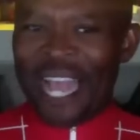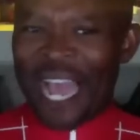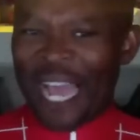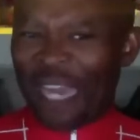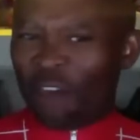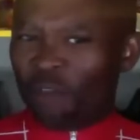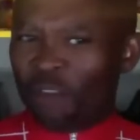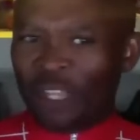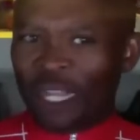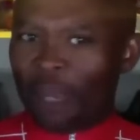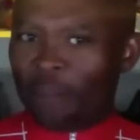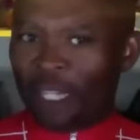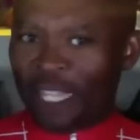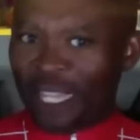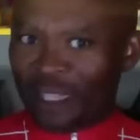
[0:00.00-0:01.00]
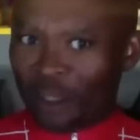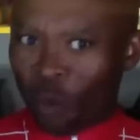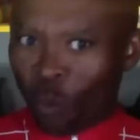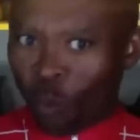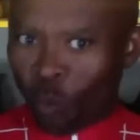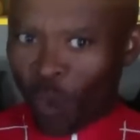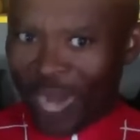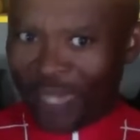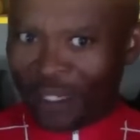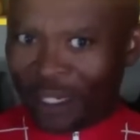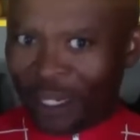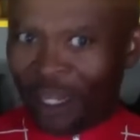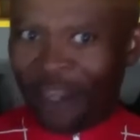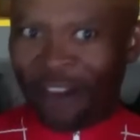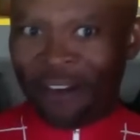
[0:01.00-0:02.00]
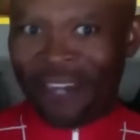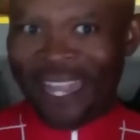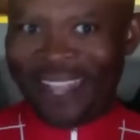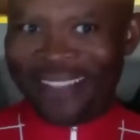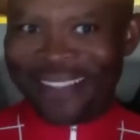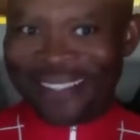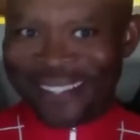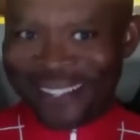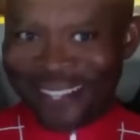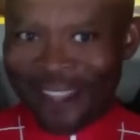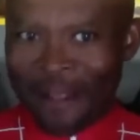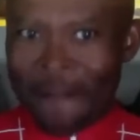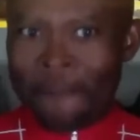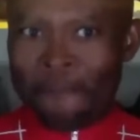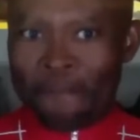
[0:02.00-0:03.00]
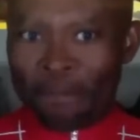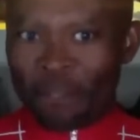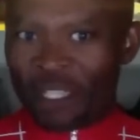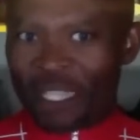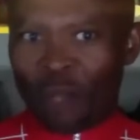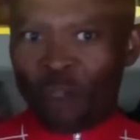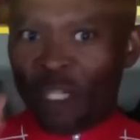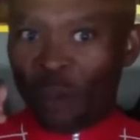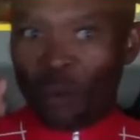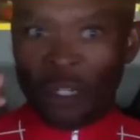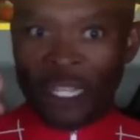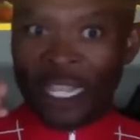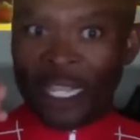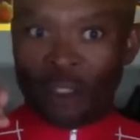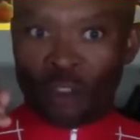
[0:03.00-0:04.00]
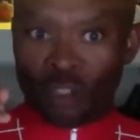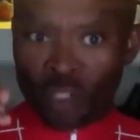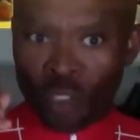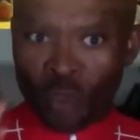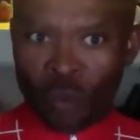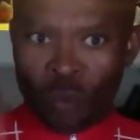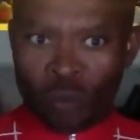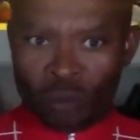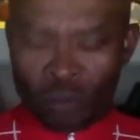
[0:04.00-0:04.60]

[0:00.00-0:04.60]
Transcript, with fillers: I don't think I'm going to get the white clear lens because I only want to get two.